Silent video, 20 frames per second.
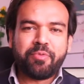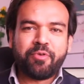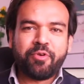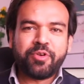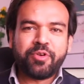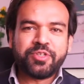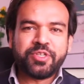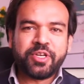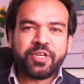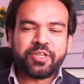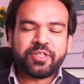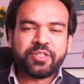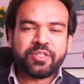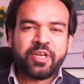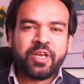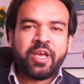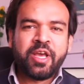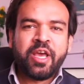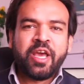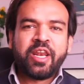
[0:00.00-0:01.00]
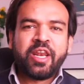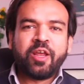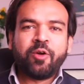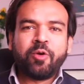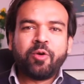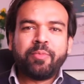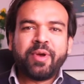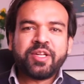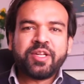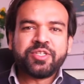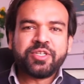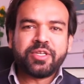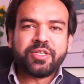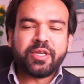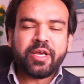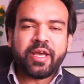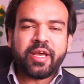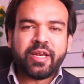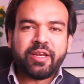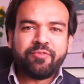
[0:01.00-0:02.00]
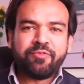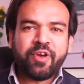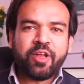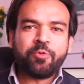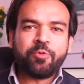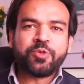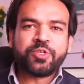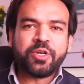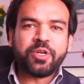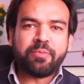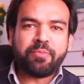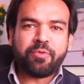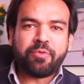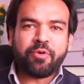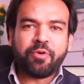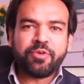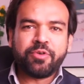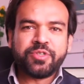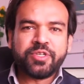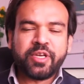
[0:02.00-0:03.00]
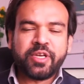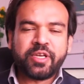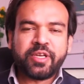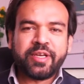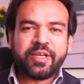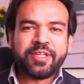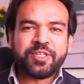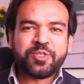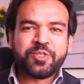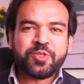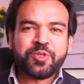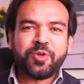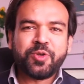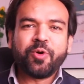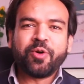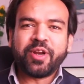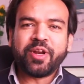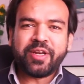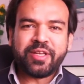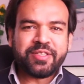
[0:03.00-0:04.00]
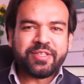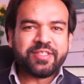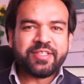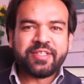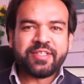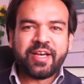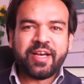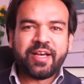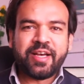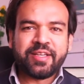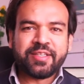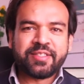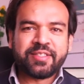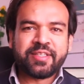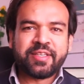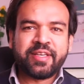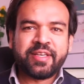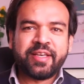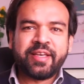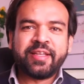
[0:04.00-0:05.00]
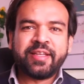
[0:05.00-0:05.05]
project. Now imagine an evaluation project, it's not an easy task.